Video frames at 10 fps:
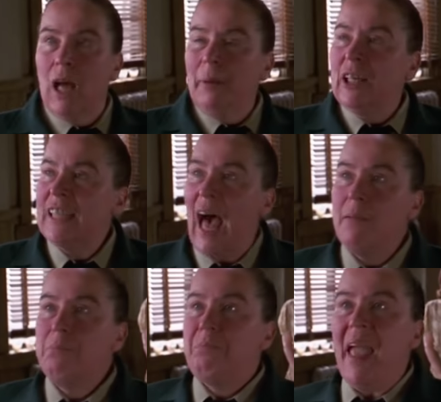Because
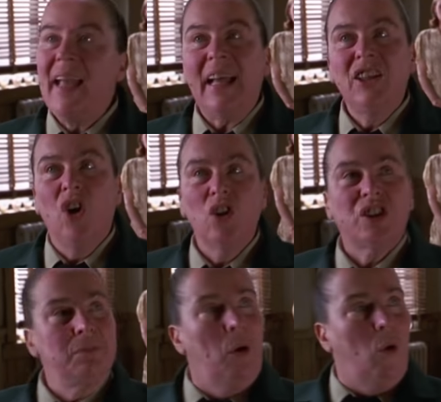I'm big and you're
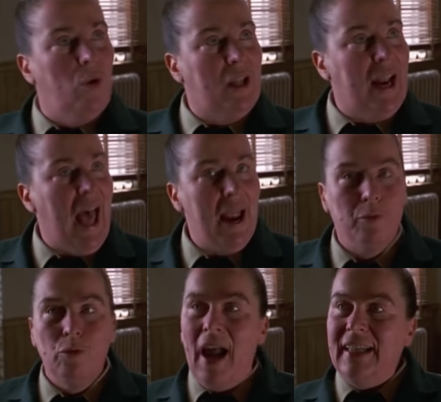small, and
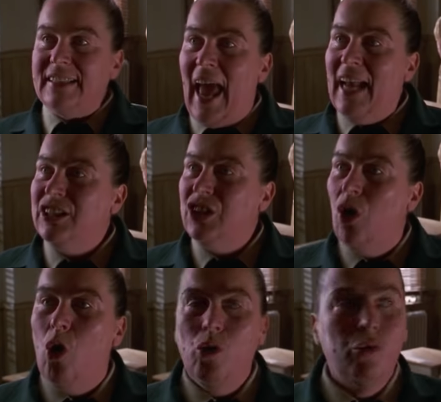I'm right and you're